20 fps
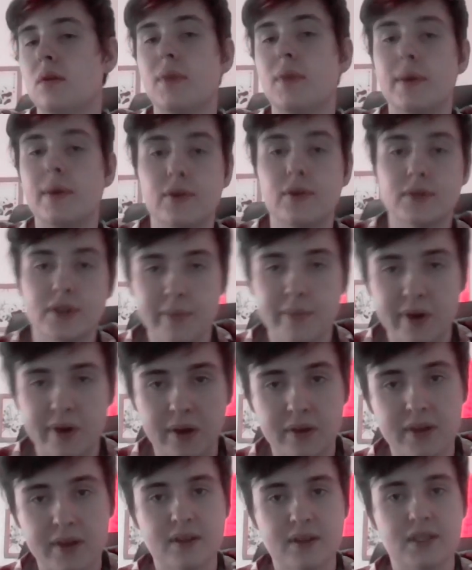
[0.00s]
Maybe it was her
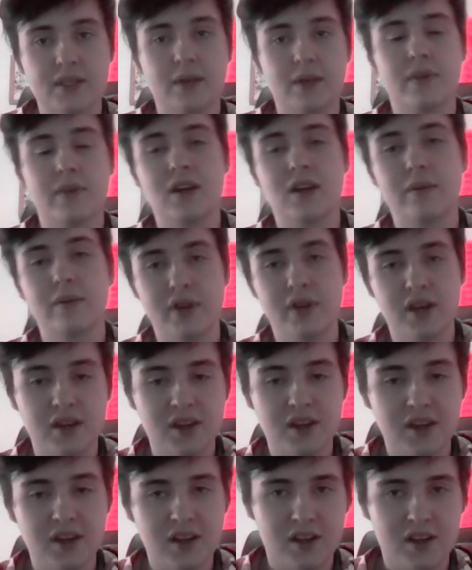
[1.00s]
birthday or something, but
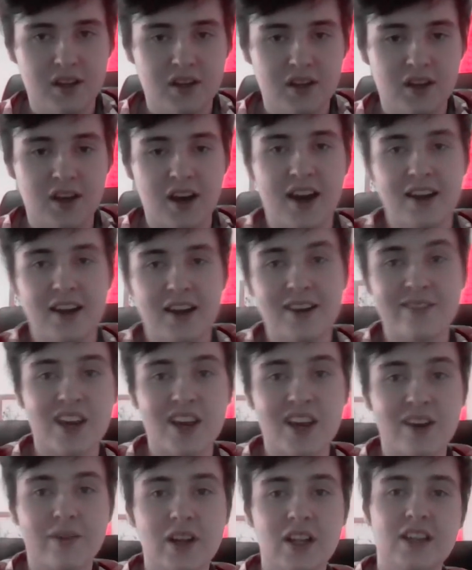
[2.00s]
I ended up
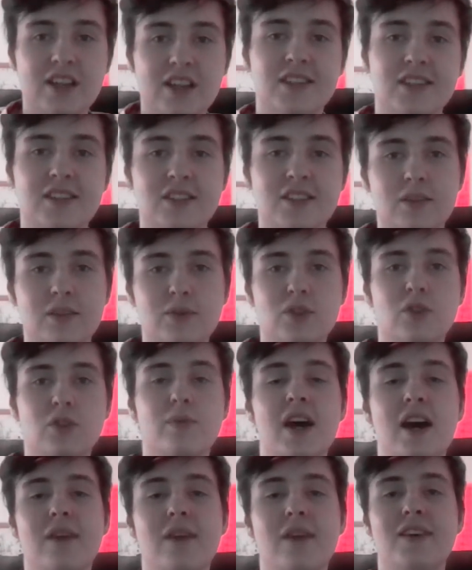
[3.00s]
getting my license, so I'm
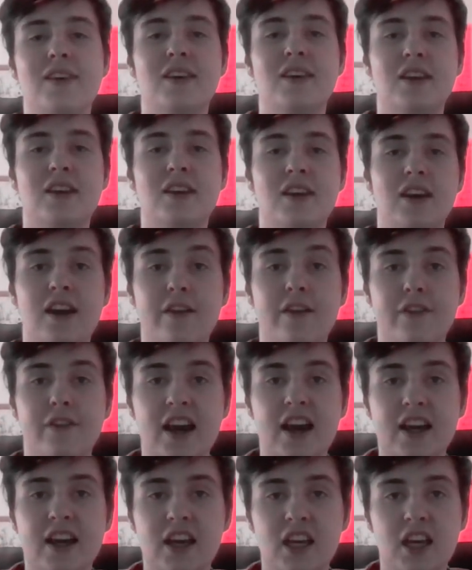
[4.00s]
super happy. And if
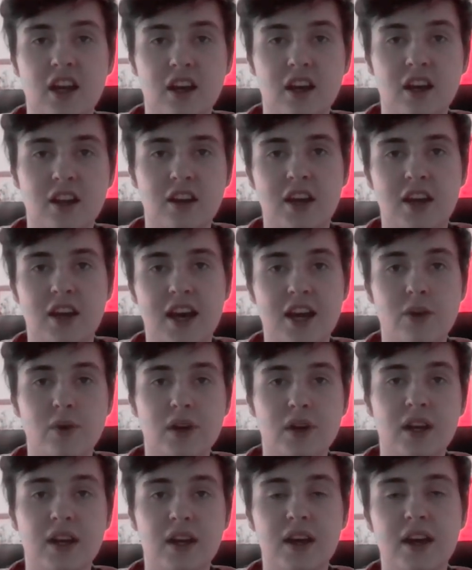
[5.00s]
I can get it,
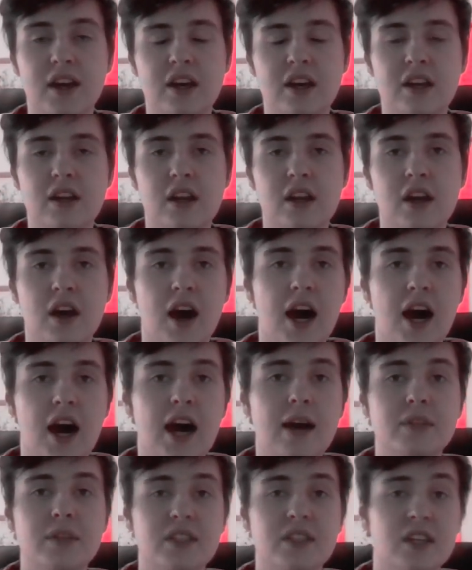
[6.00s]
anyone can get it.
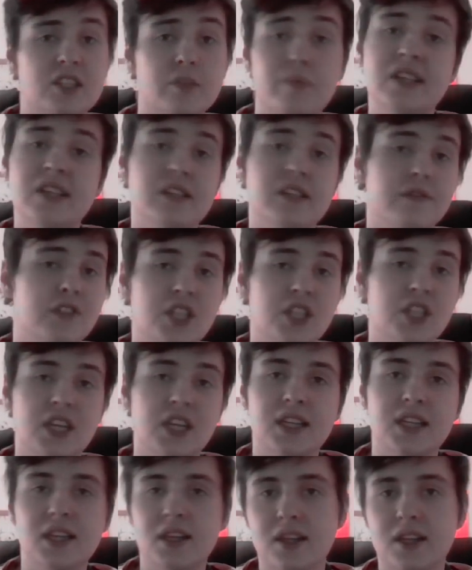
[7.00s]
I'm such a piece of
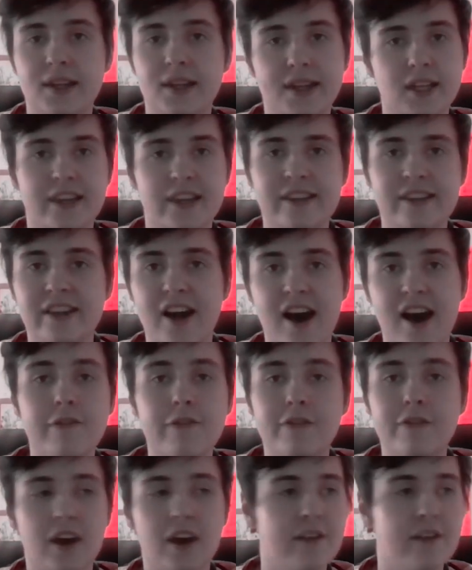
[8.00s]
shit in
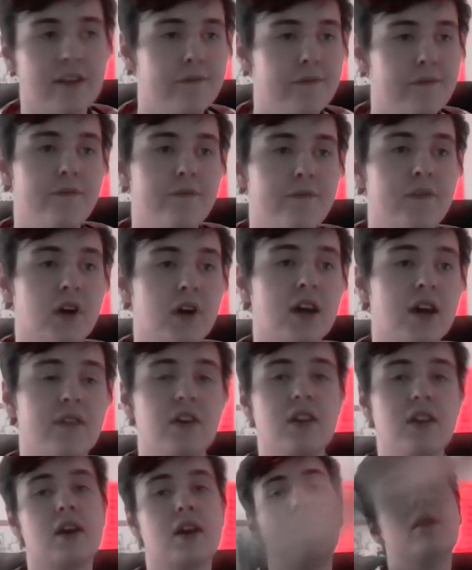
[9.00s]
life. I fuck
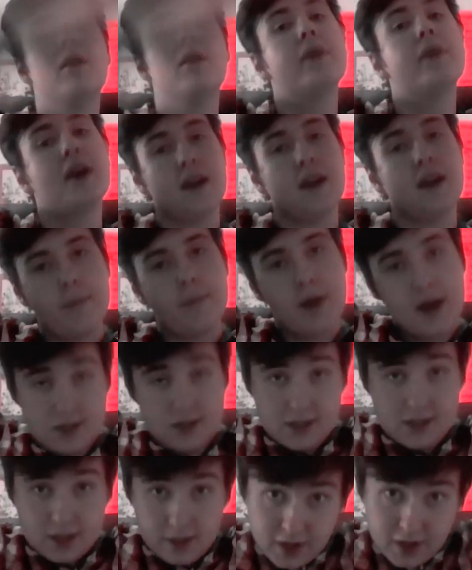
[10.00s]
everything up, and I
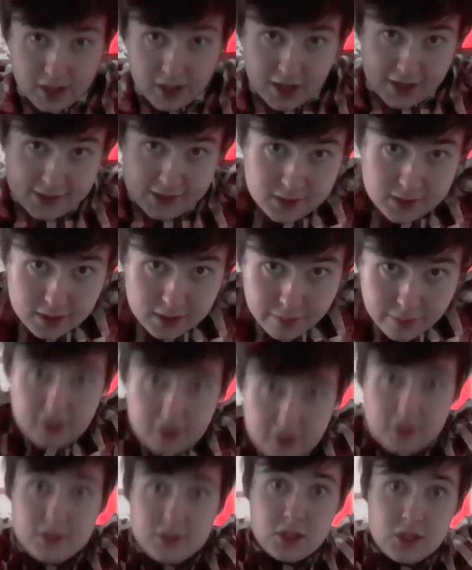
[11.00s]
managed to get my license
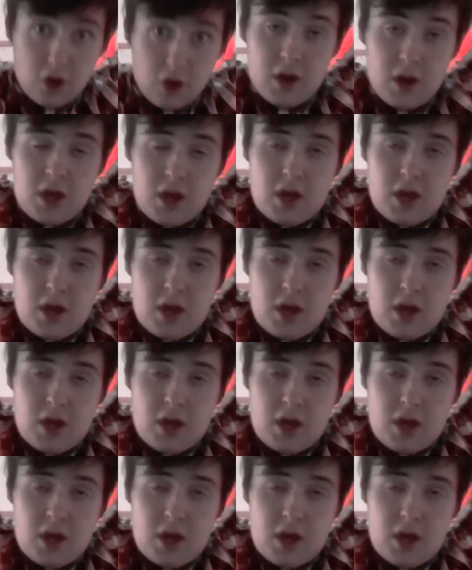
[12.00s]
somehow. So,